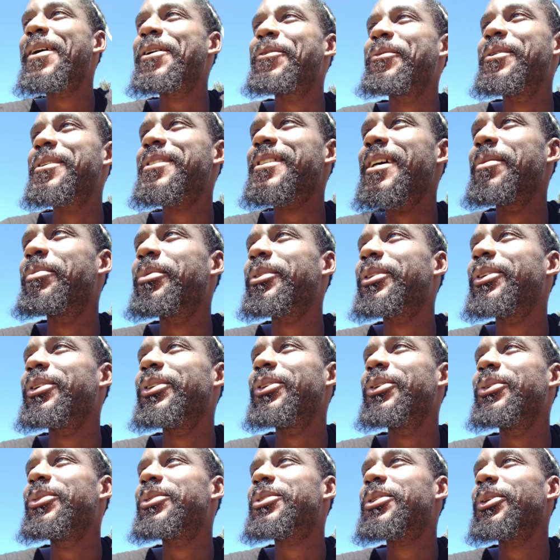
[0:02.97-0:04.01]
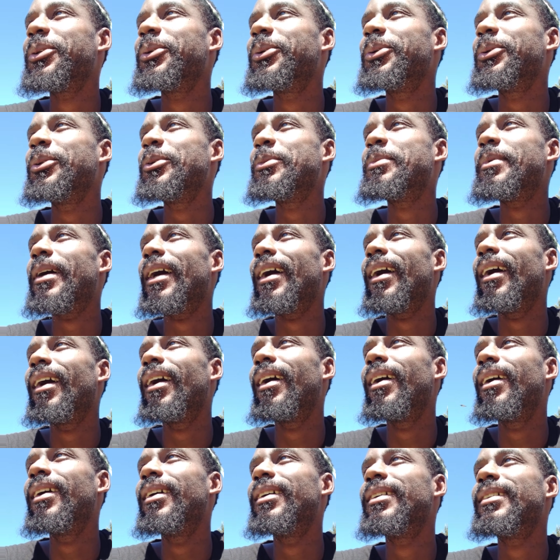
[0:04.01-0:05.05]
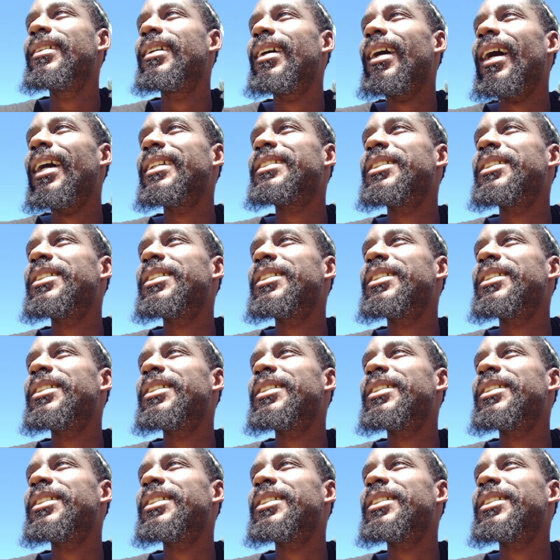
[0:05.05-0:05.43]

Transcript: What's up with the YouTube?